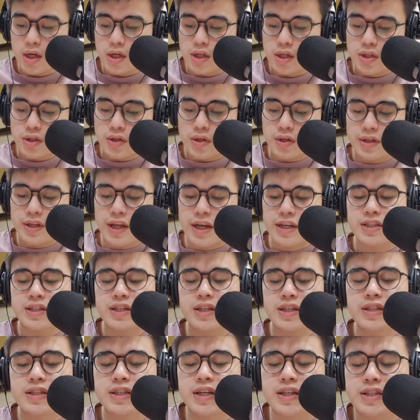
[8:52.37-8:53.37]
So the next
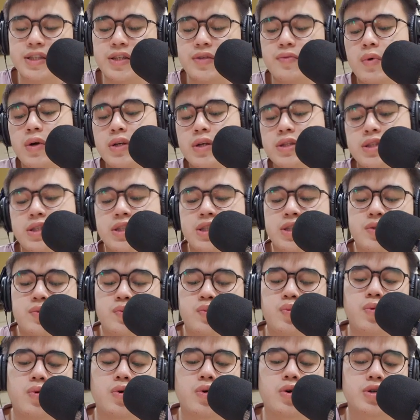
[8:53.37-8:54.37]
thing that they wanted
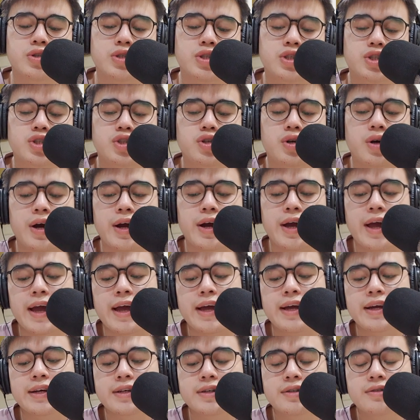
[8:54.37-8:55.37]
was
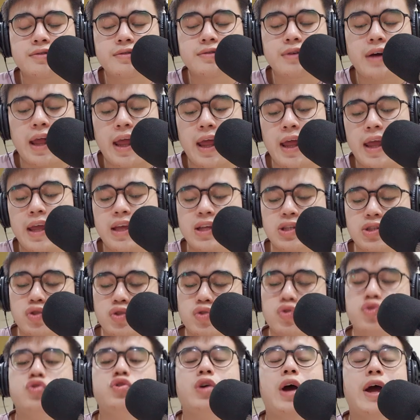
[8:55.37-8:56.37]
triangle A to
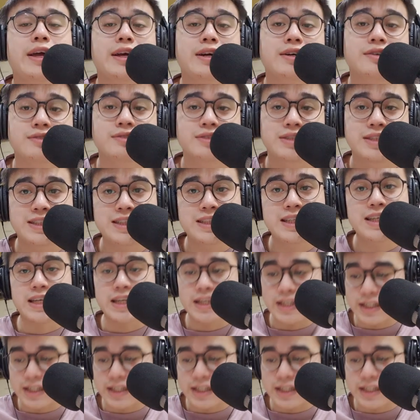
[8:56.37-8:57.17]
triangle C.